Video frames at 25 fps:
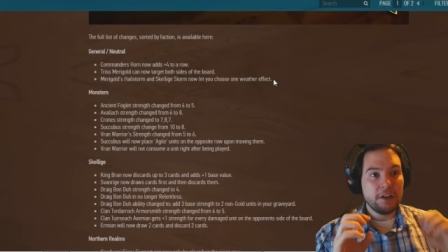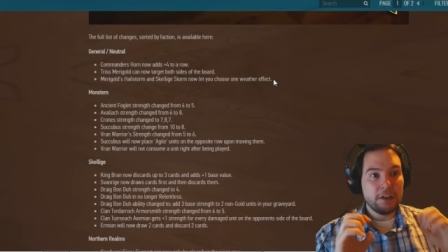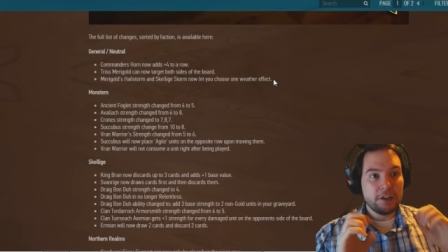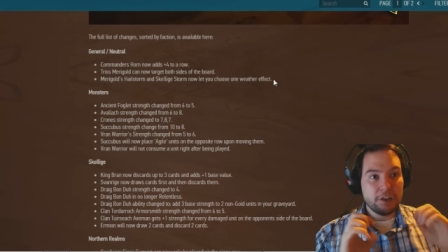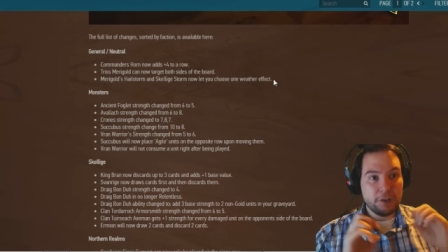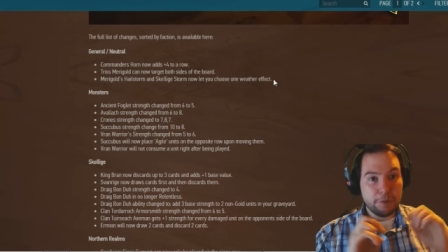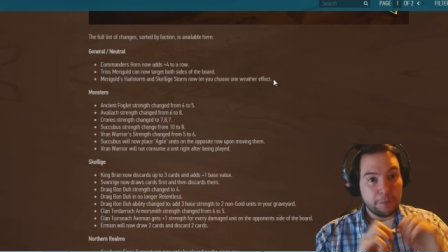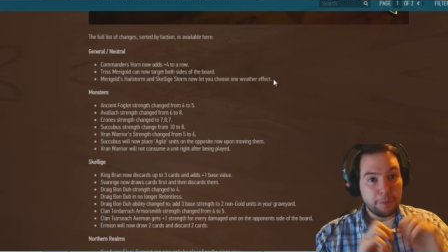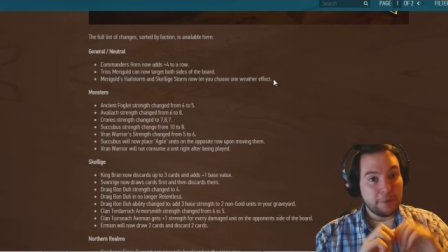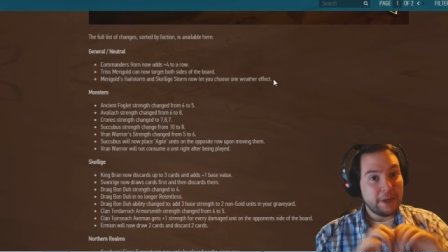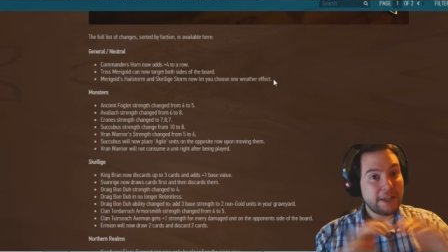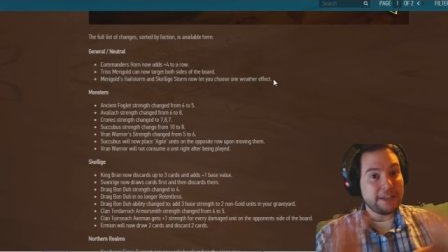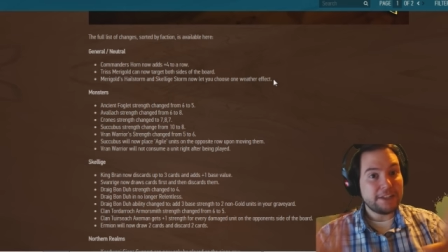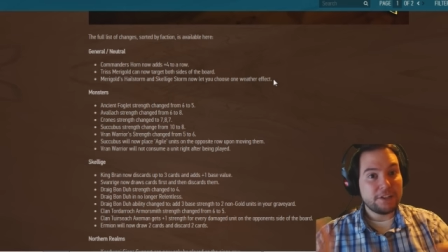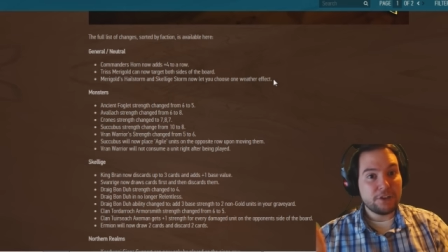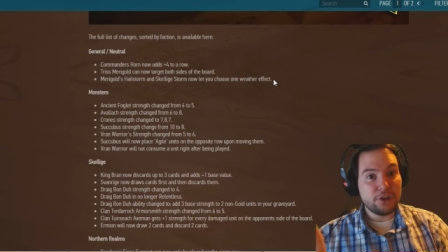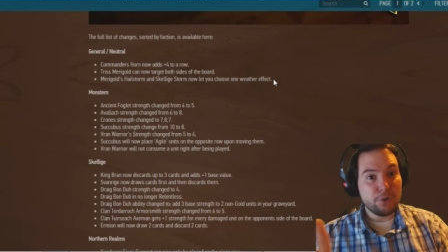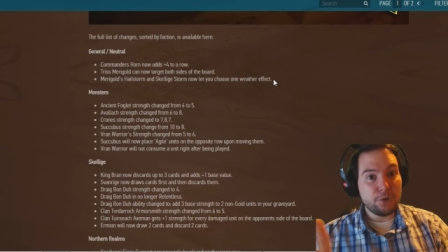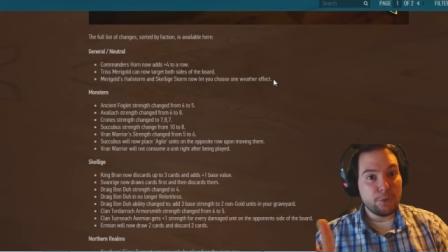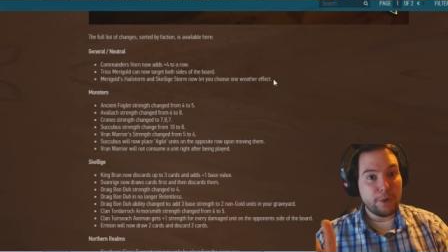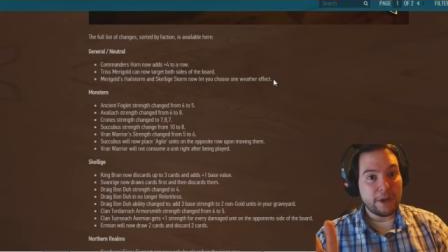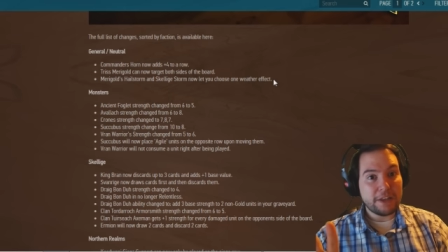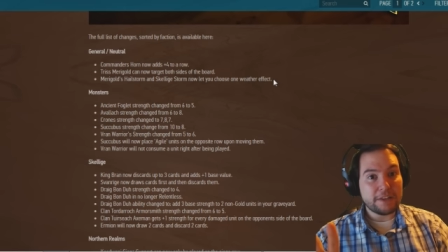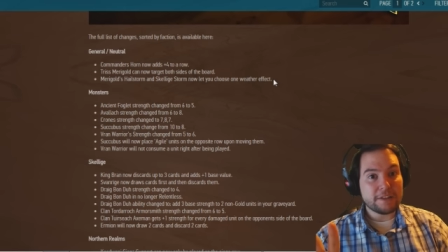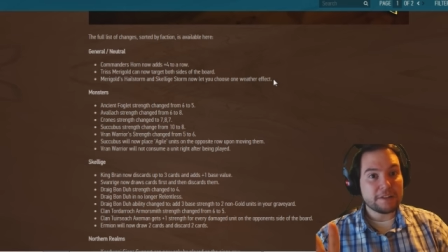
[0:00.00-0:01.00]
you place two
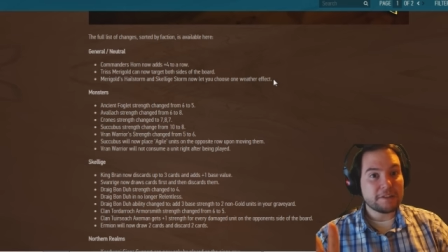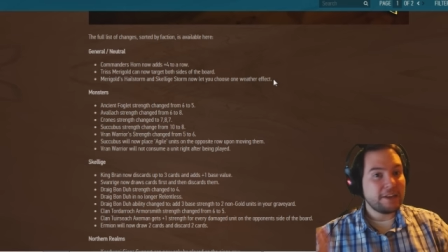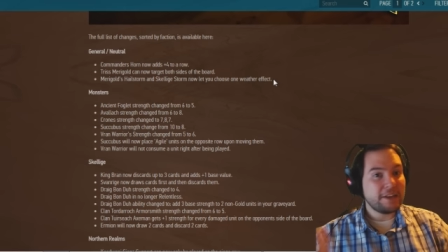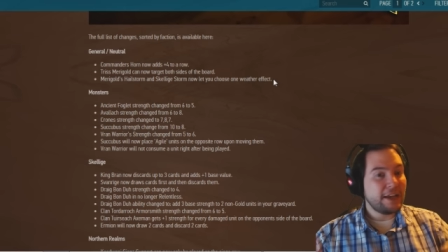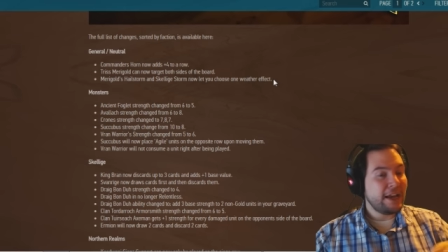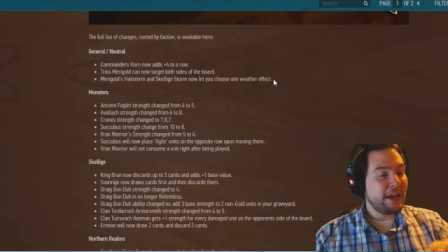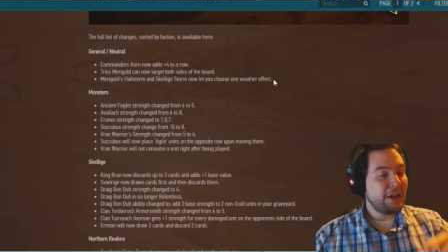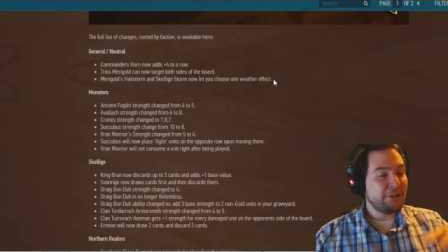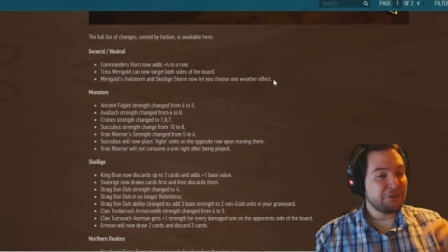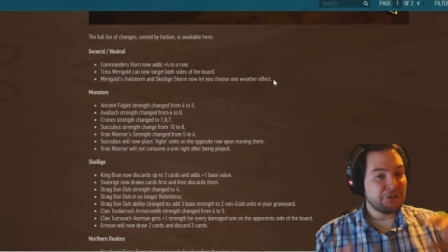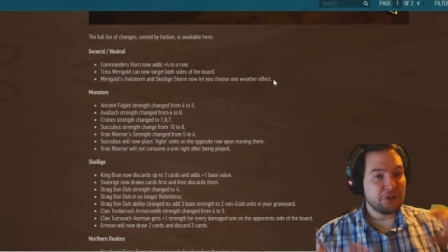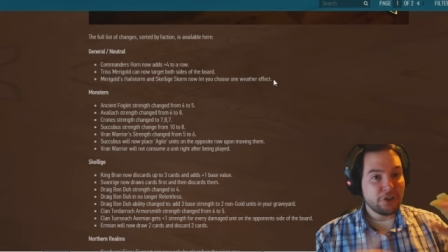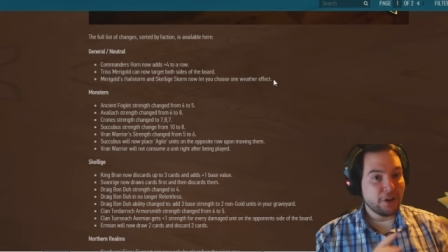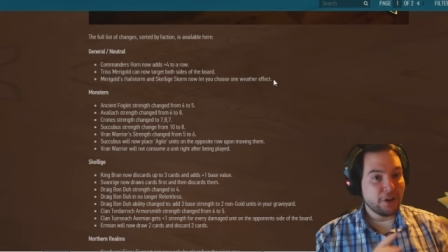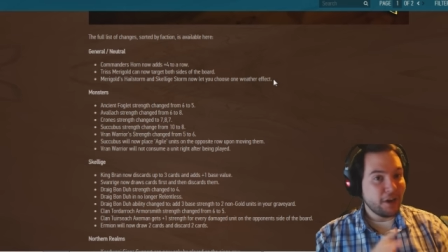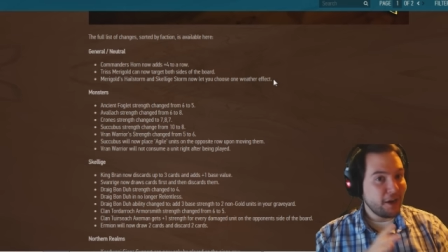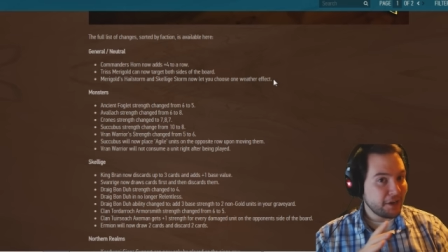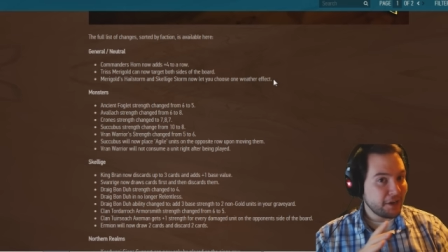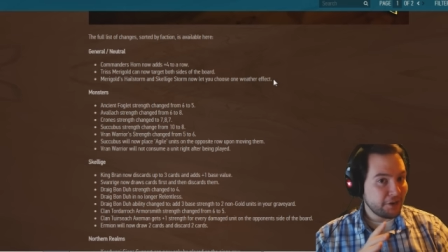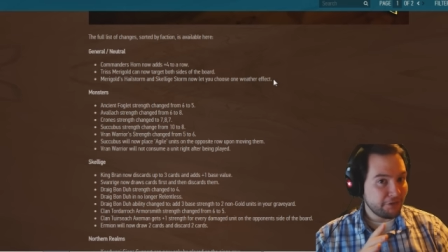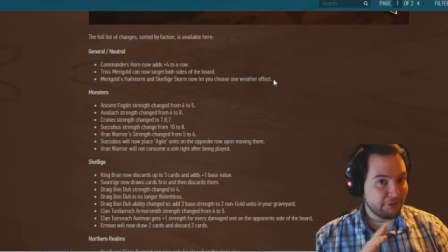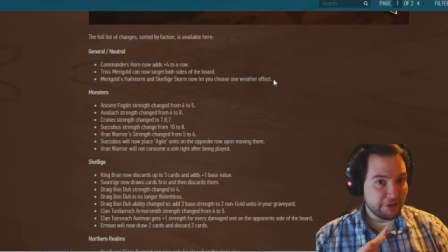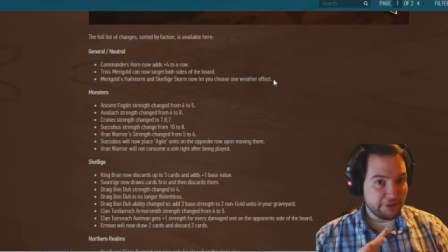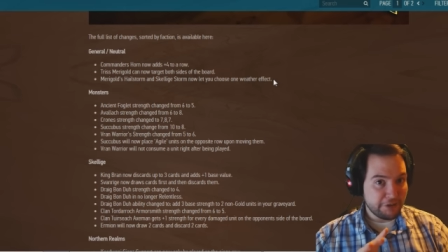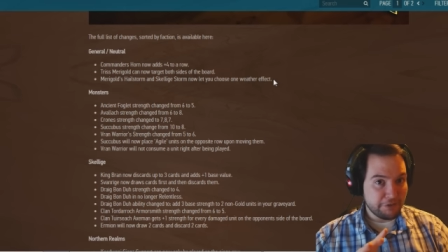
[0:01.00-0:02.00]
weathers down, you can't
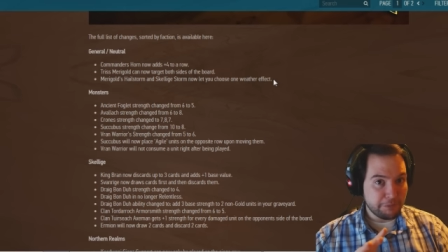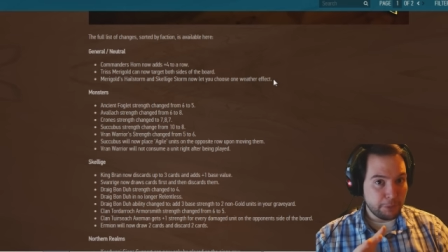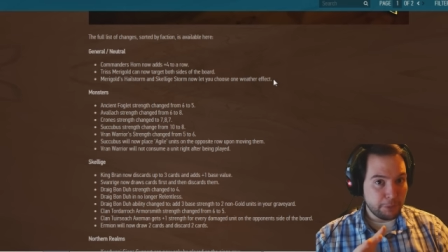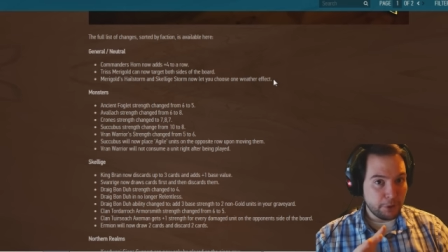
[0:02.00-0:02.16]
get rid of